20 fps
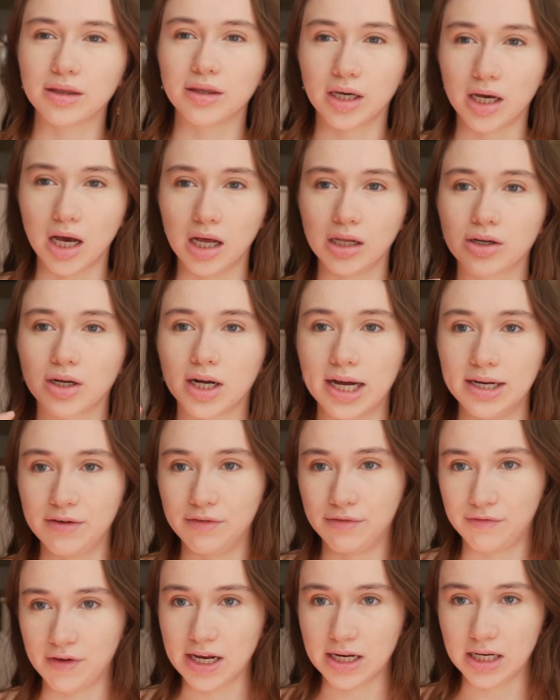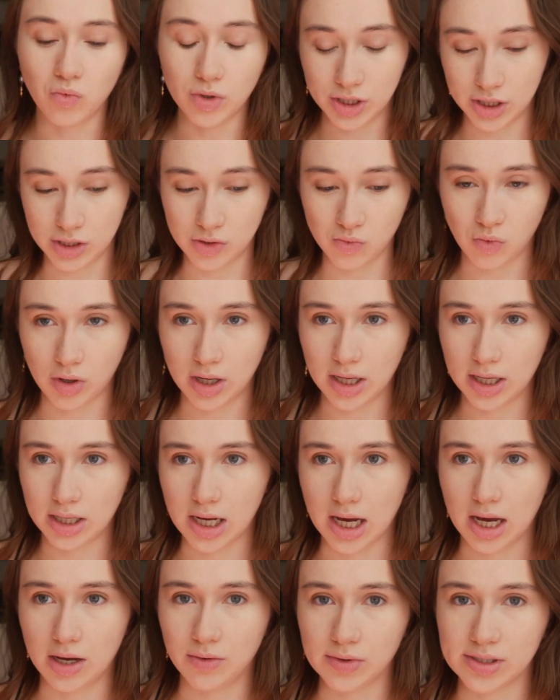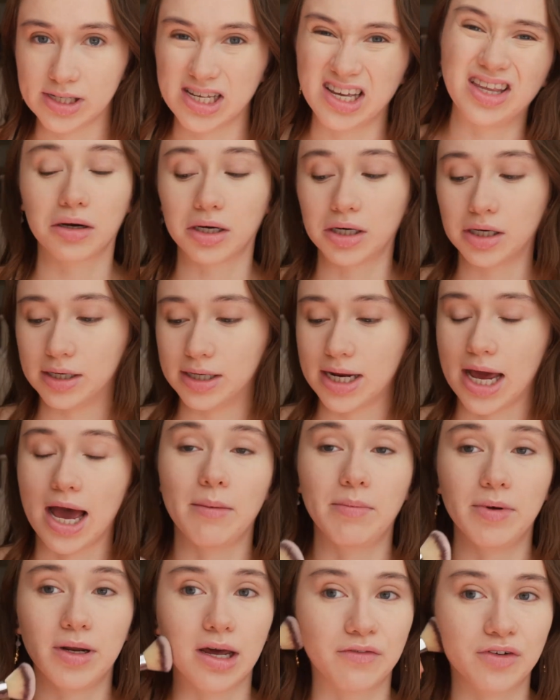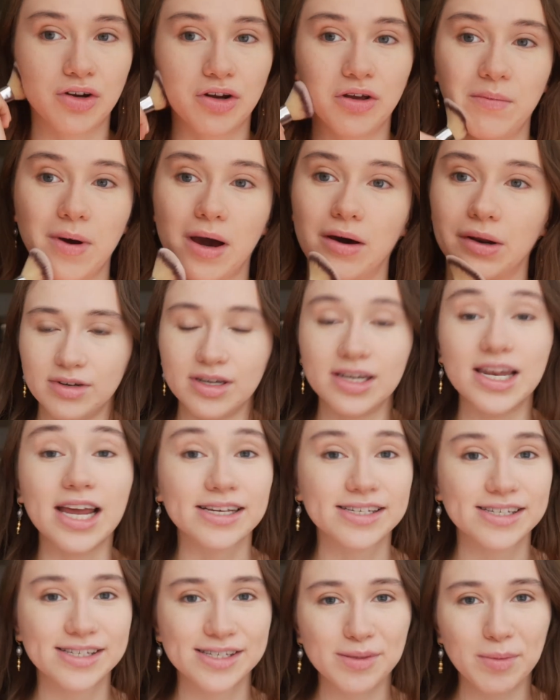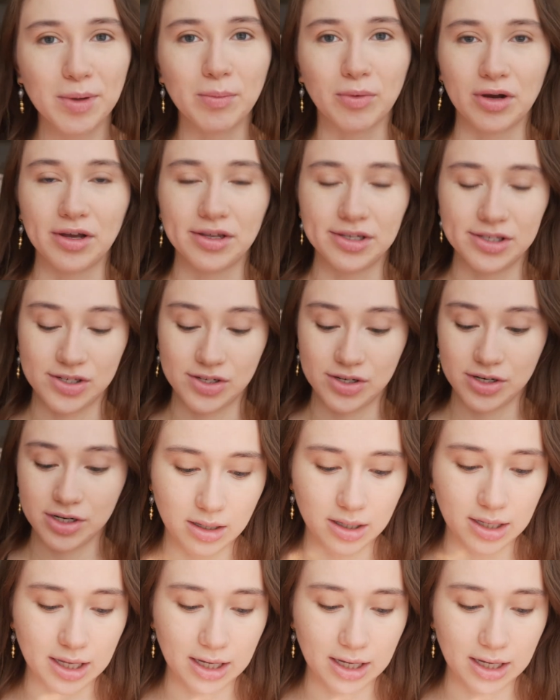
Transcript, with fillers: The color kind of faded, which is what I was saying that could happen after you powder. Next is gonna be bronzer.